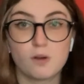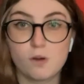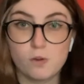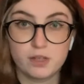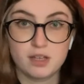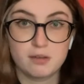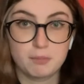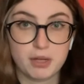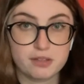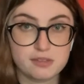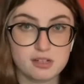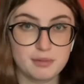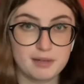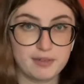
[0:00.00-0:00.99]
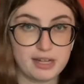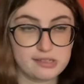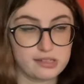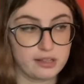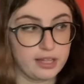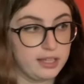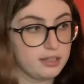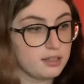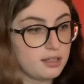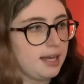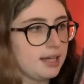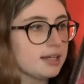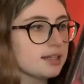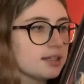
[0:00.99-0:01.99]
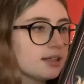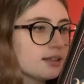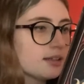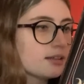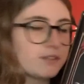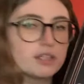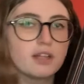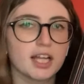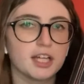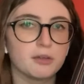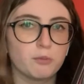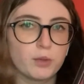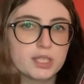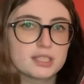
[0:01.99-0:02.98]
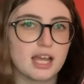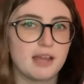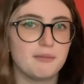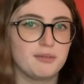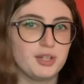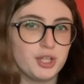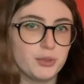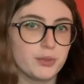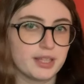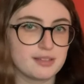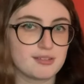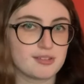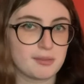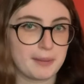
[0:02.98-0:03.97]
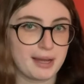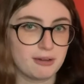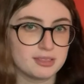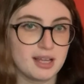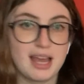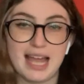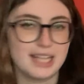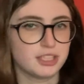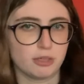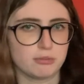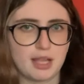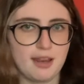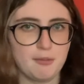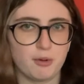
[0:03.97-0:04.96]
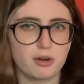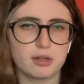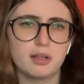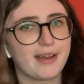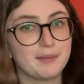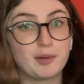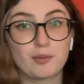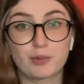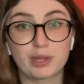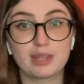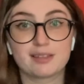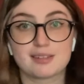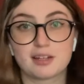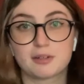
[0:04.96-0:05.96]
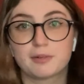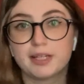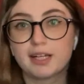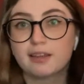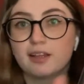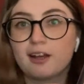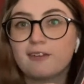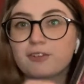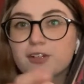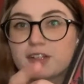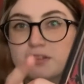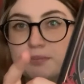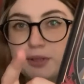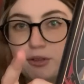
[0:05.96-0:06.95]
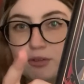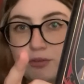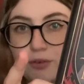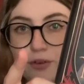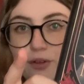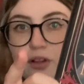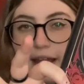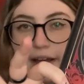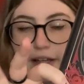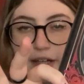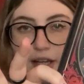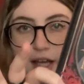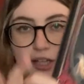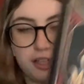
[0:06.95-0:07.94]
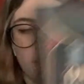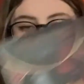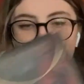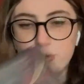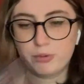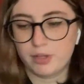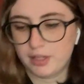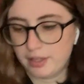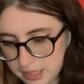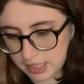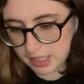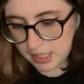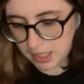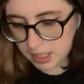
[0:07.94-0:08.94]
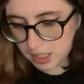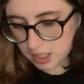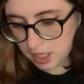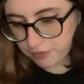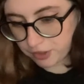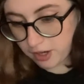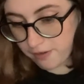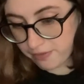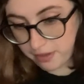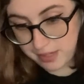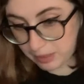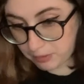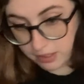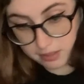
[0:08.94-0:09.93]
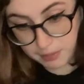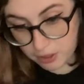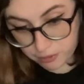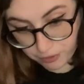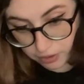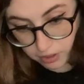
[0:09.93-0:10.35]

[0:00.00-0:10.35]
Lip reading: Only a Monster by Vanessa Len. I feel like I at one time knew what this was about. I don't anymore. I'm really excited to read it. The cover is beautiful, and I know the cover of the second one is beautiful.